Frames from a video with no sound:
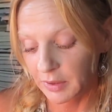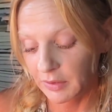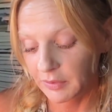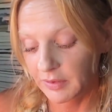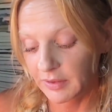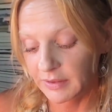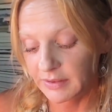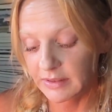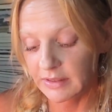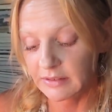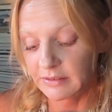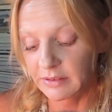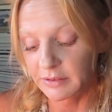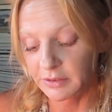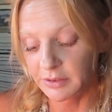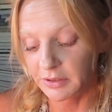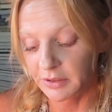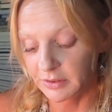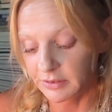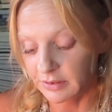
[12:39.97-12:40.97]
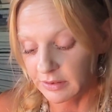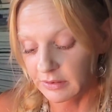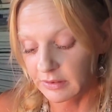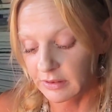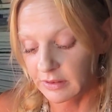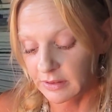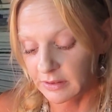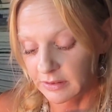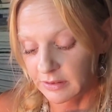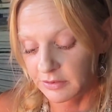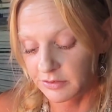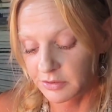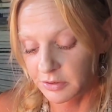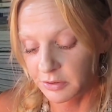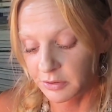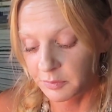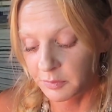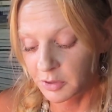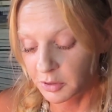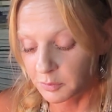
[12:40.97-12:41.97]
This is a good large
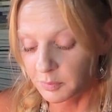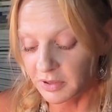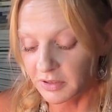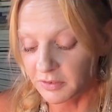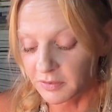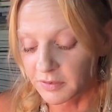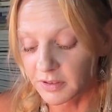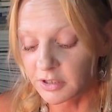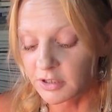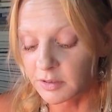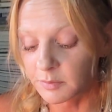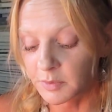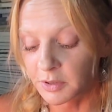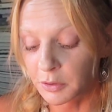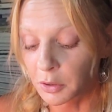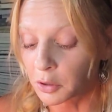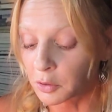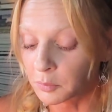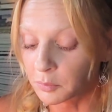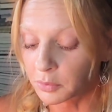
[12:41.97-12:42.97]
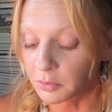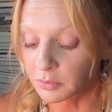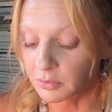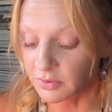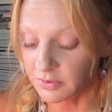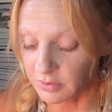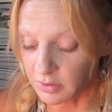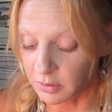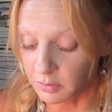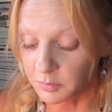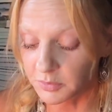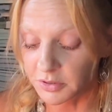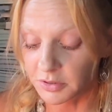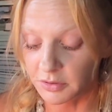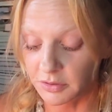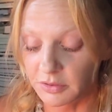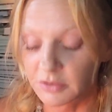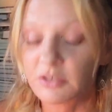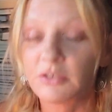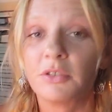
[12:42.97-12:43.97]
John Maltby fisherman on boat
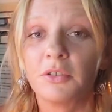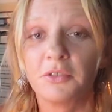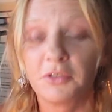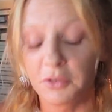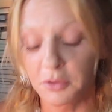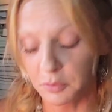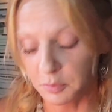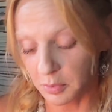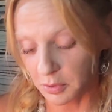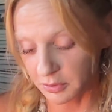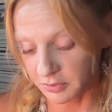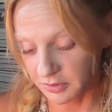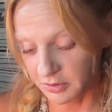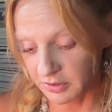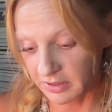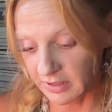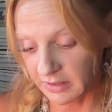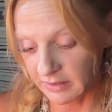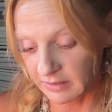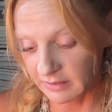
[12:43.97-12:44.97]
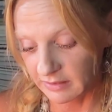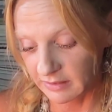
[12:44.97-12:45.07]
sculpture, Studio Pottery.